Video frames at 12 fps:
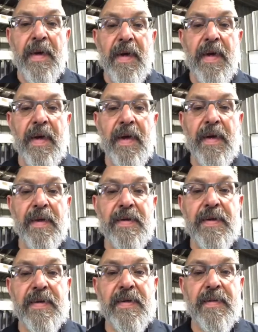
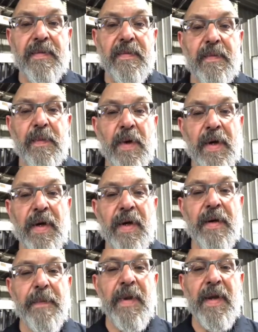is working
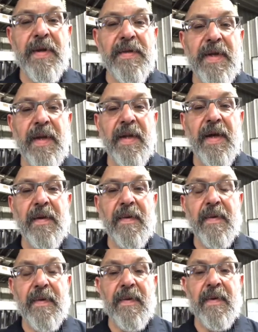on being a sellout.
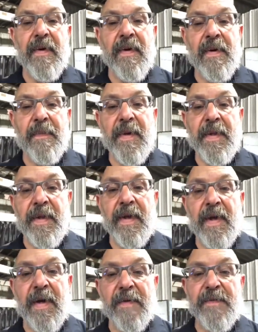I think
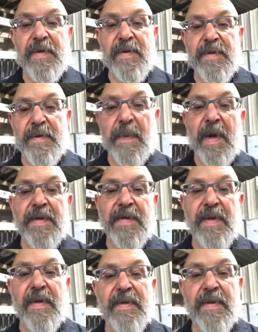I have 2
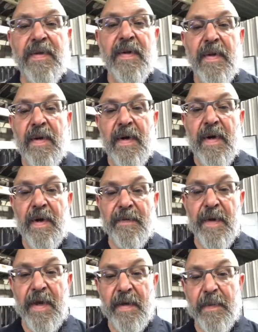spaces
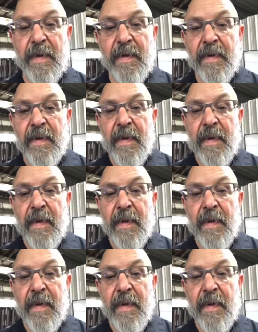available